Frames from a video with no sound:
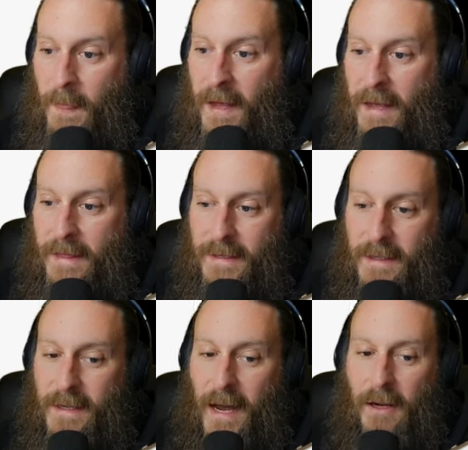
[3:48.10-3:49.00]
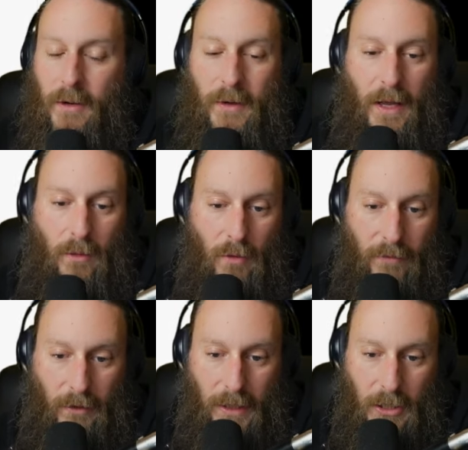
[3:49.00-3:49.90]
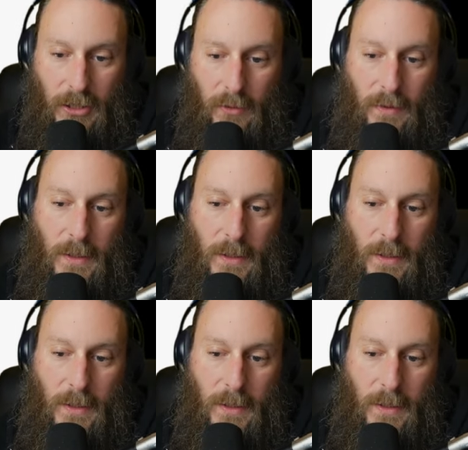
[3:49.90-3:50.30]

This is echoed in Revelation when